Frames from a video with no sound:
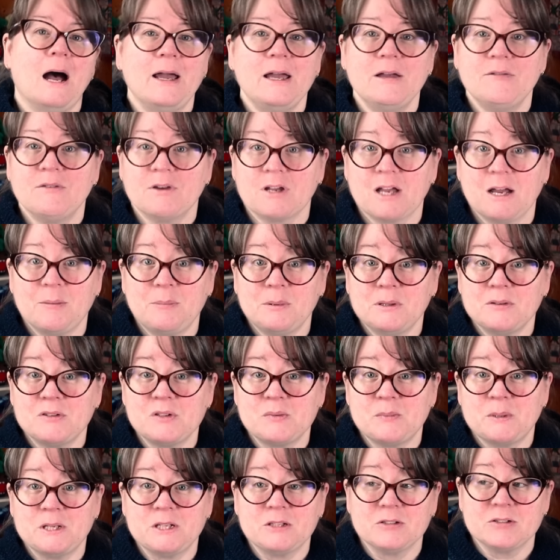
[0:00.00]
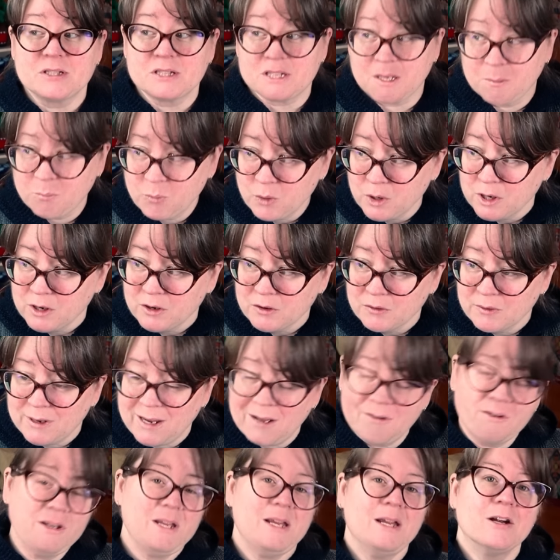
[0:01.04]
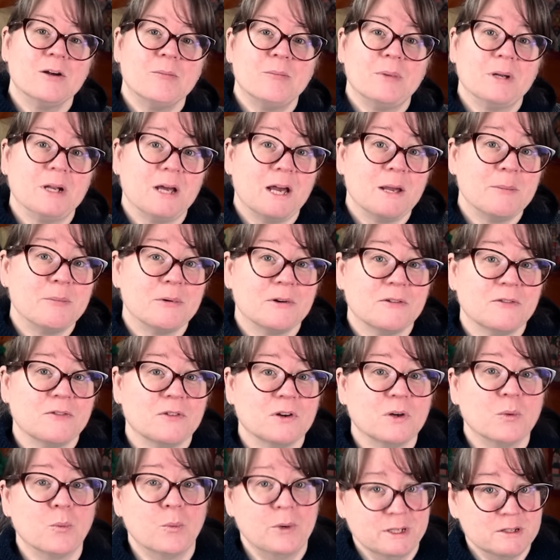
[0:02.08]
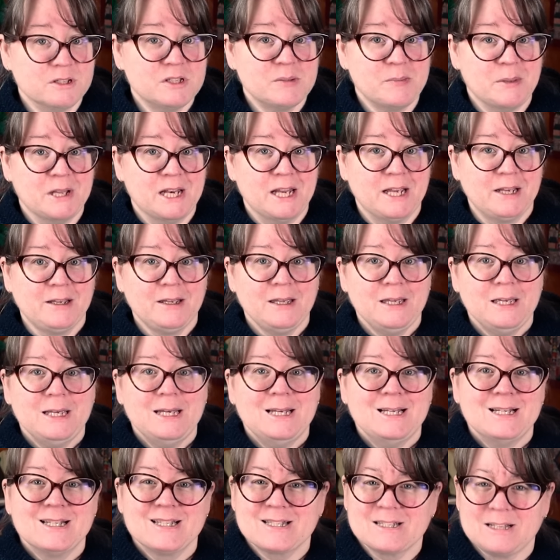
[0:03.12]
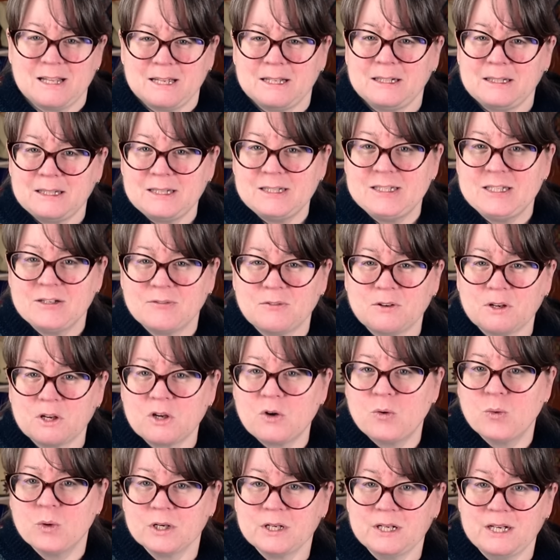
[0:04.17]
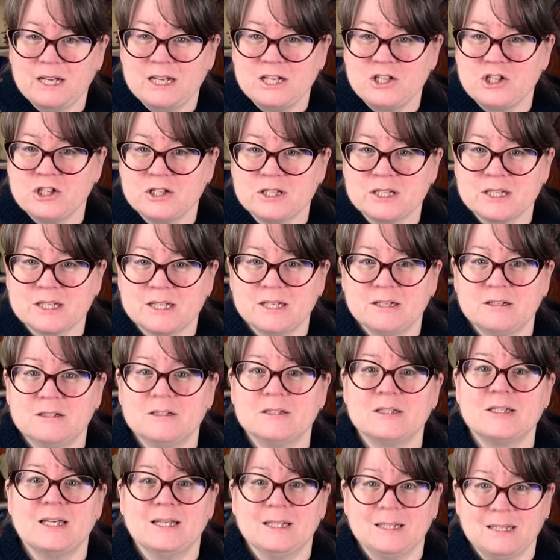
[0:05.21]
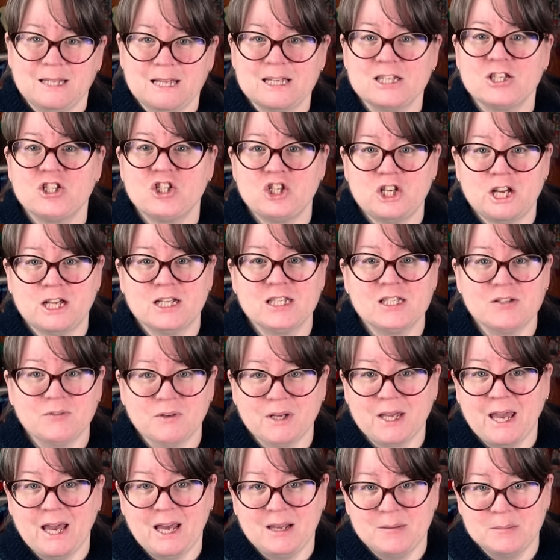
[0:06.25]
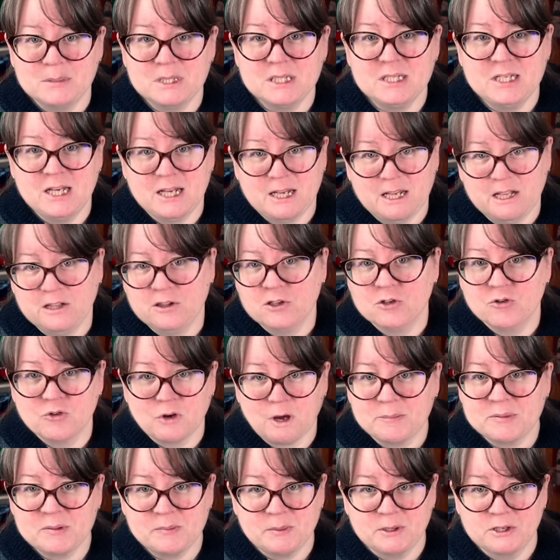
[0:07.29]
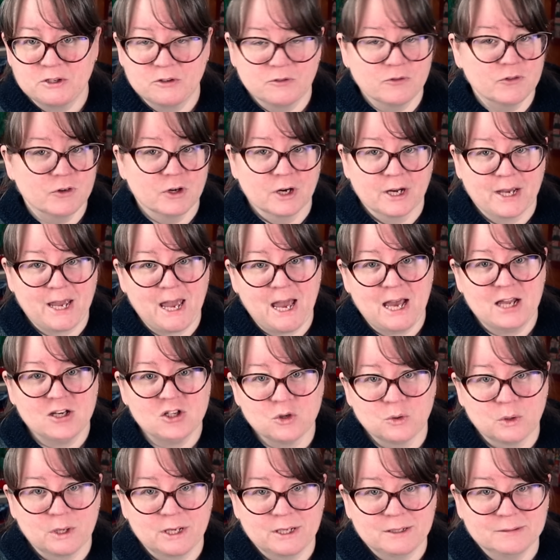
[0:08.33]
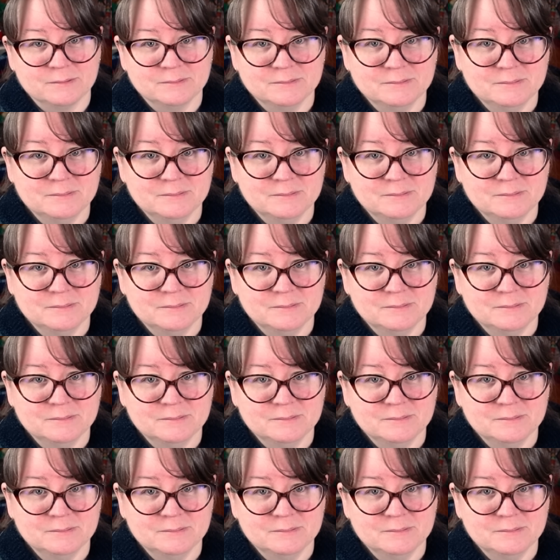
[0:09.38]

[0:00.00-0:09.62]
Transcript: I have a couple of spindles somewhere around here, but I prefer wheel spinning. Slightly different coordination skills and less chance of a cat mistaking the drop spindle for a cat toy.